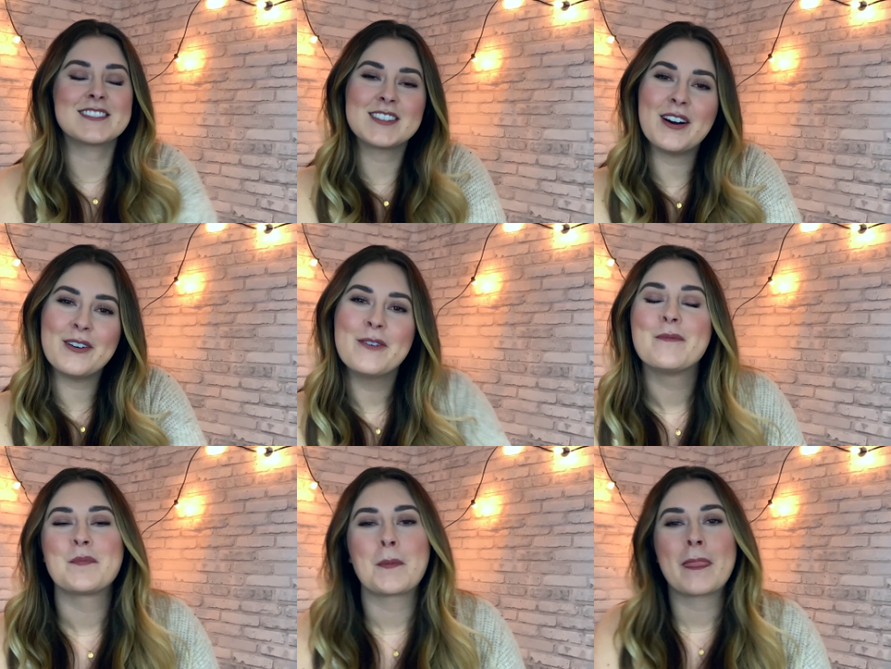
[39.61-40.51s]
So
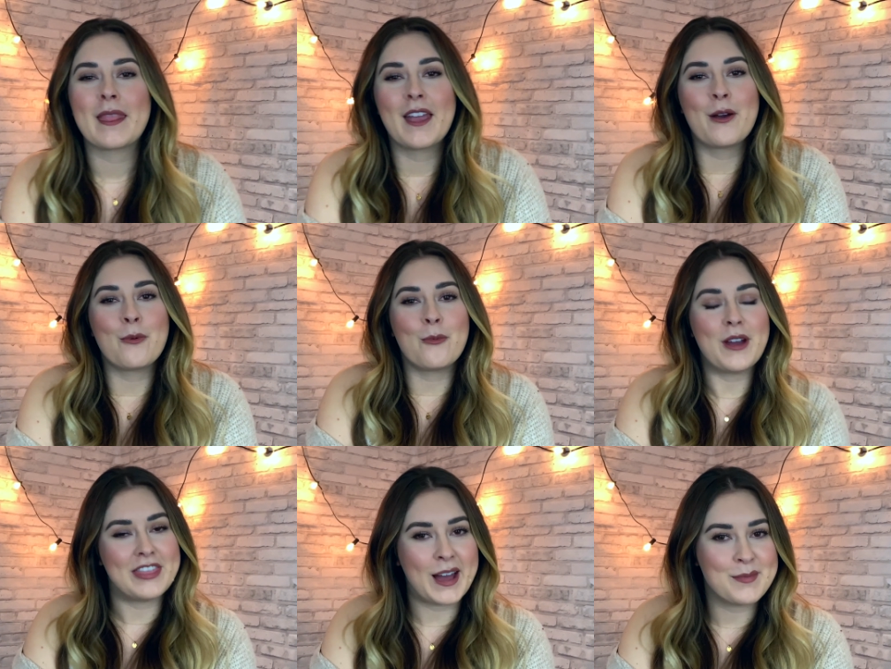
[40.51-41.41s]

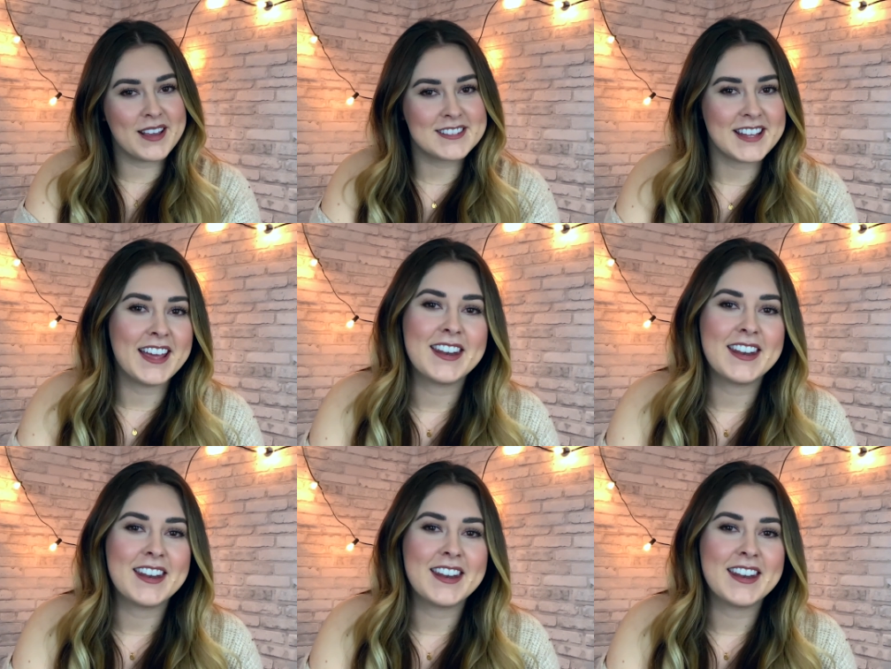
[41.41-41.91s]
with that being said,